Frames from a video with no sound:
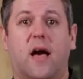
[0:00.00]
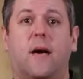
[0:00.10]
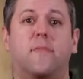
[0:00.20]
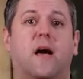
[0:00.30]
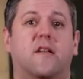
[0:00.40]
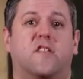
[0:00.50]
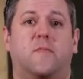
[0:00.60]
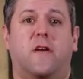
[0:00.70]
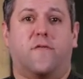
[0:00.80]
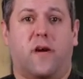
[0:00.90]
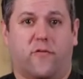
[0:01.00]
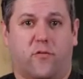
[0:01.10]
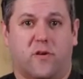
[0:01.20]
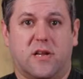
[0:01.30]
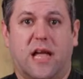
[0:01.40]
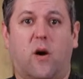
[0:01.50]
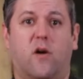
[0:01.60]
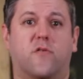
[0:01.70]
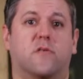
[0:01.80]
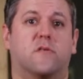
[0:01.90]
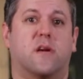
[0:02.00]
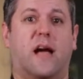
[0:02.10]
I'm not going to speak for everyone, however,